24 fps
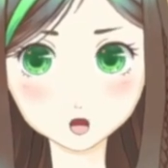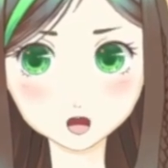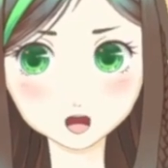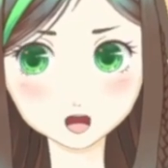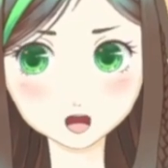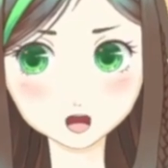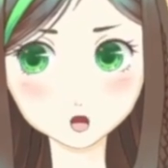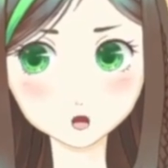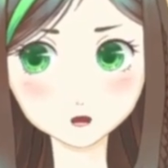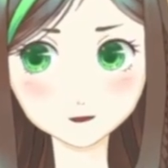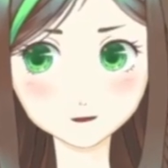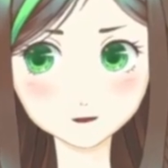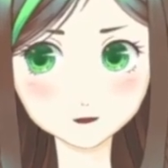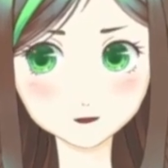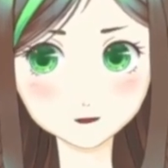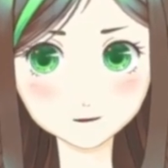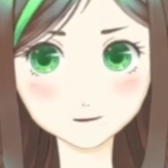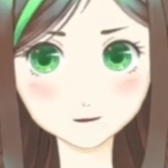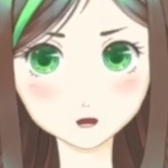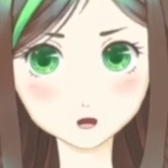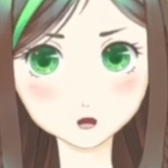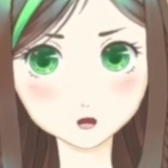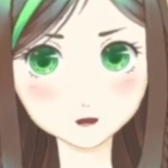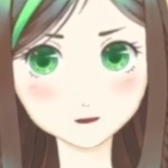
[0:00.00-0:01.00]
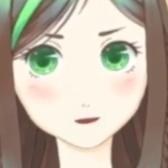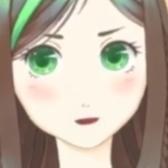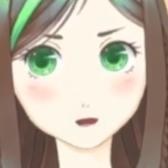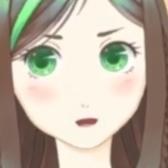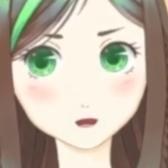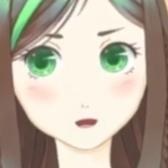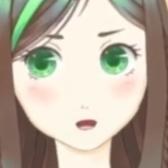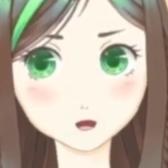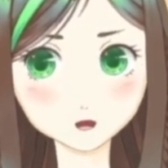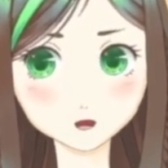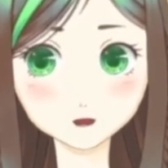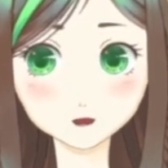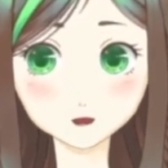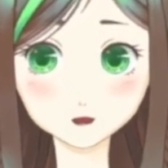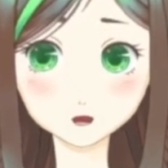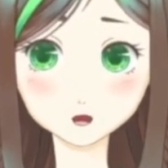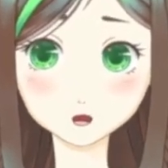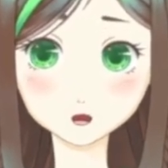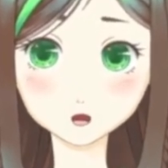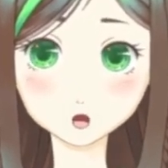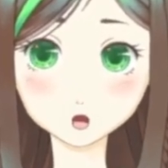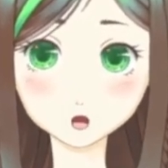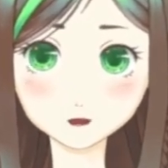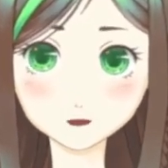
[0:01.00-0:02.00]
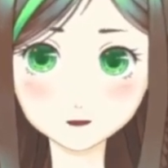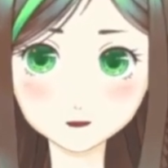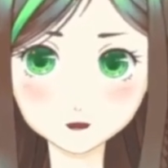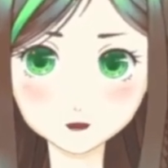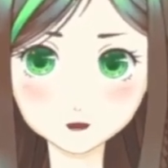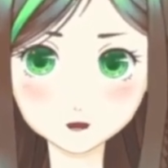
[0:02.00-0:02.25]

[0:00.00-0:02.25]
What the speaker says: This is really important to not get lost in